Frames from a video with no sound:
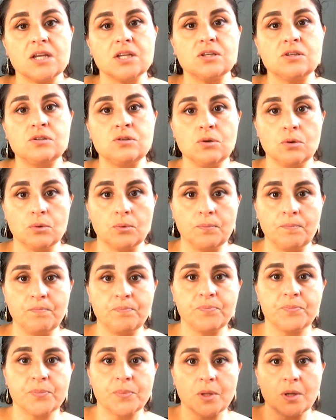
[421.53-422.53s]
So
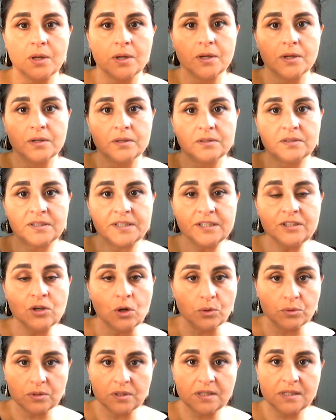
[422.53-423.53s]
3
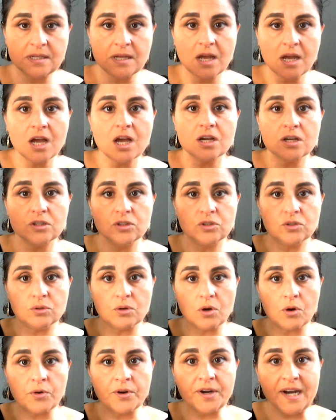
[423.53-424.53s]
don'ts: do
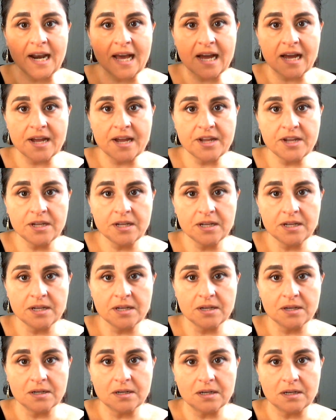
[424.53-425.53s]
not rely
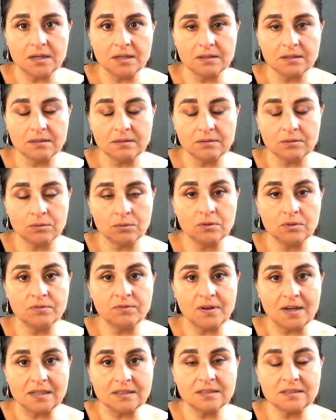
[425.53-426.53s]
to the
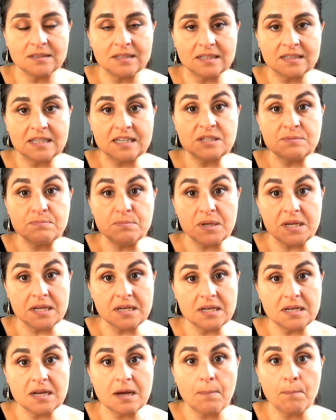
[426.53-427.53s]
fat that has
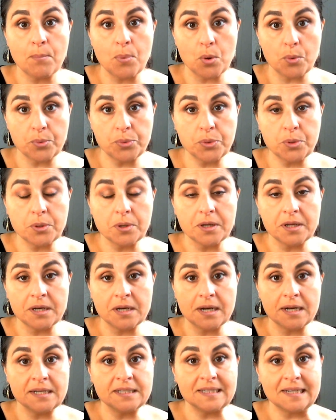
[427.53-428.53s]
been bought in
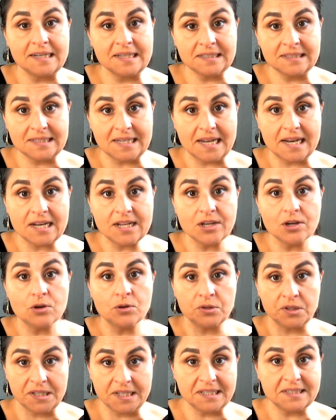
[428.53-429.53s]
an Italian deli
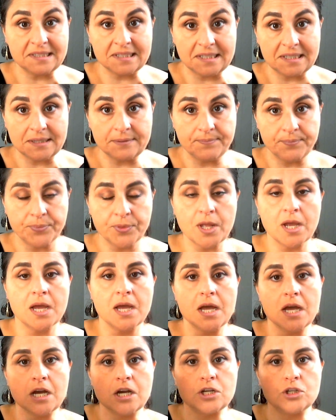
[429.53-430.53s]
or in Italy.
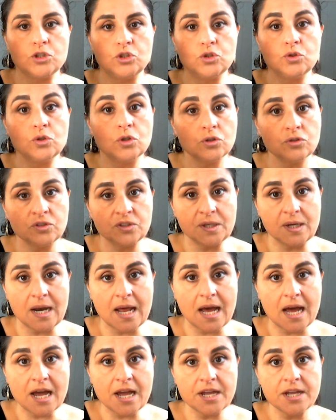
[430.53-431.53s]
Do not
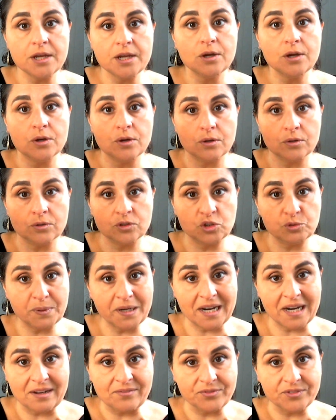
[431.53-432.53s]
rely on the
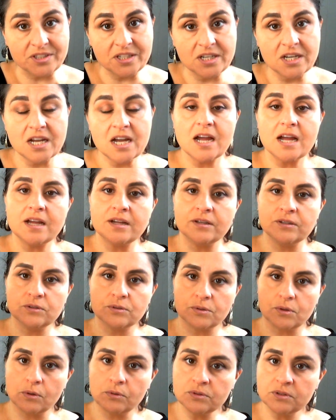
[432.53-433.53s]
brand, and
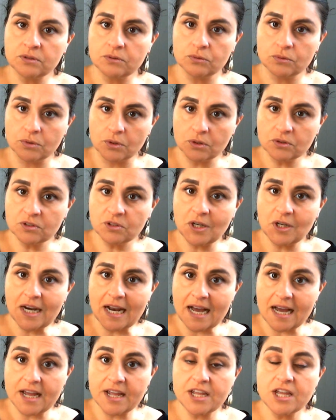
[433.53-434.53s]
do not
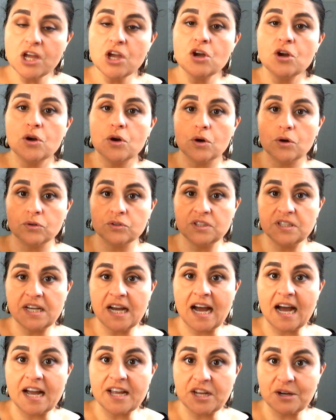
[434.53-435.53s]
rely on the
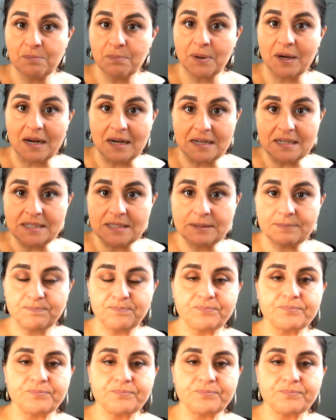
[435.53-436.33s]
higher price.